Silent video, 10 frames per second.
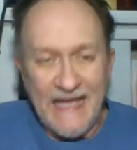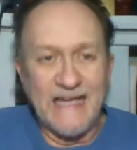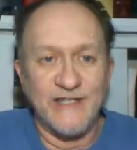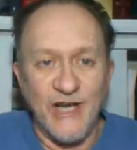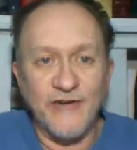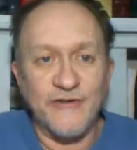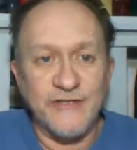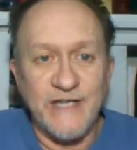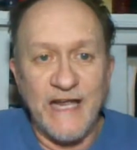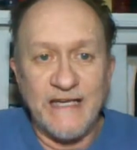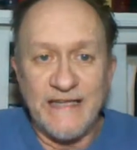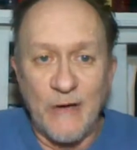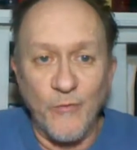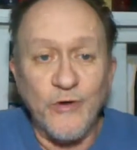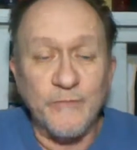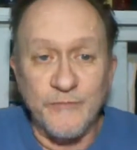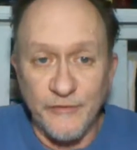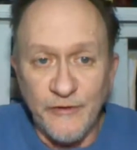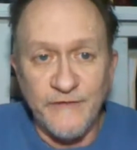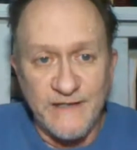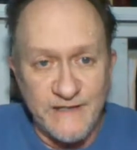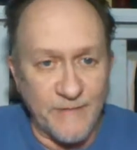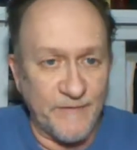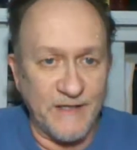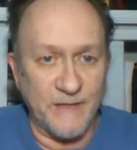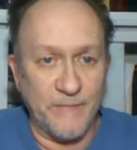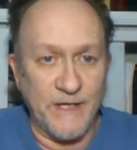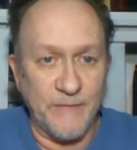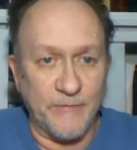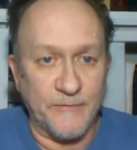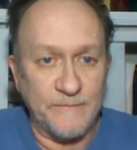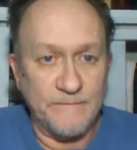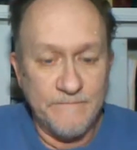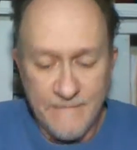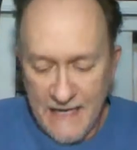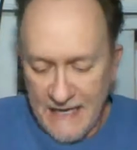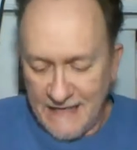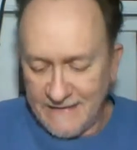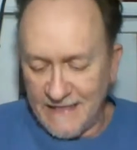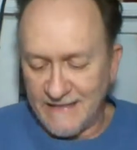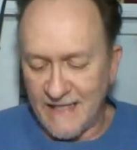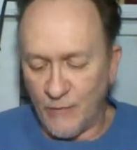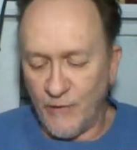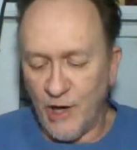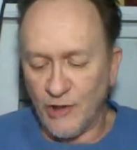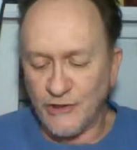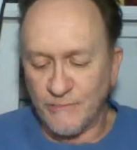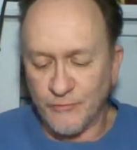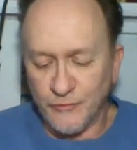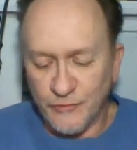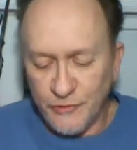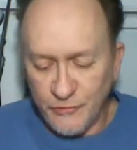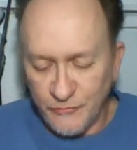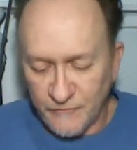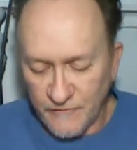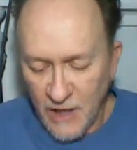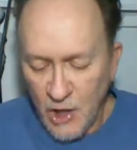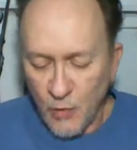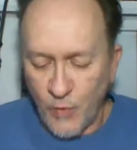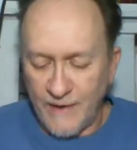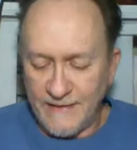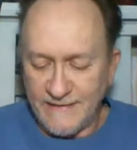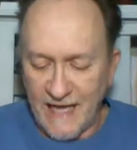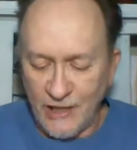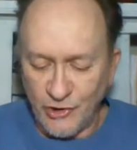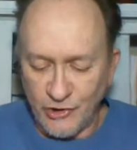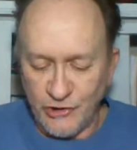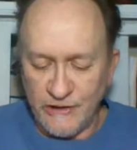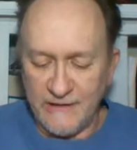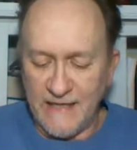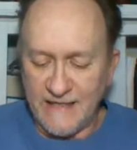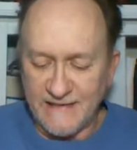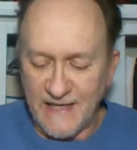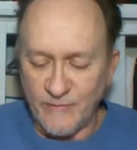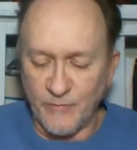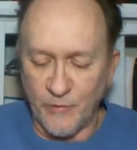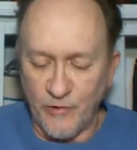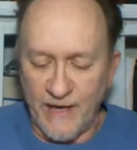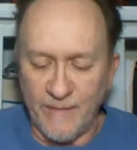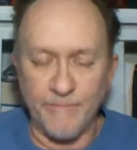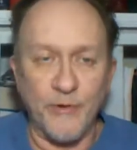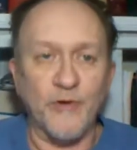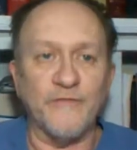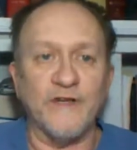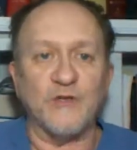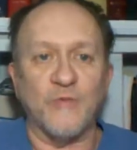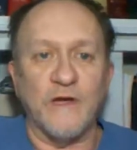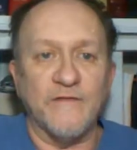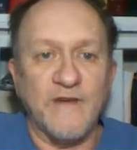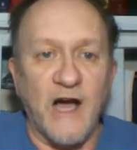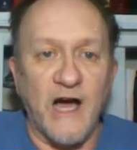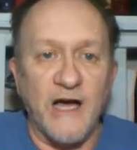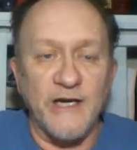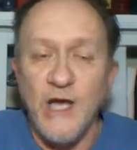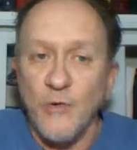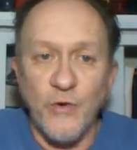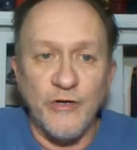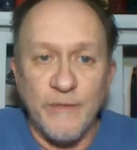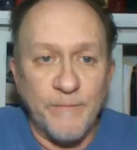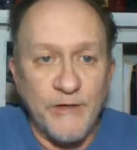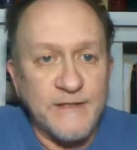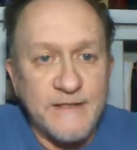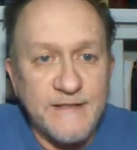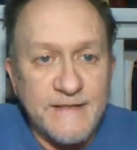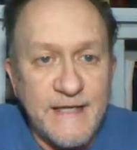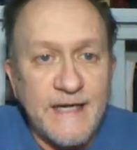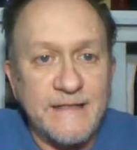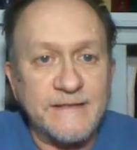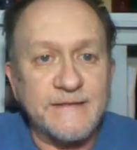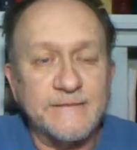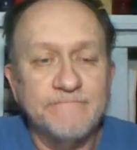It's understanding that we're proving something to people. It says that we are to prove what is that good, acceptable, and perfect will of God. We're to put it to the test.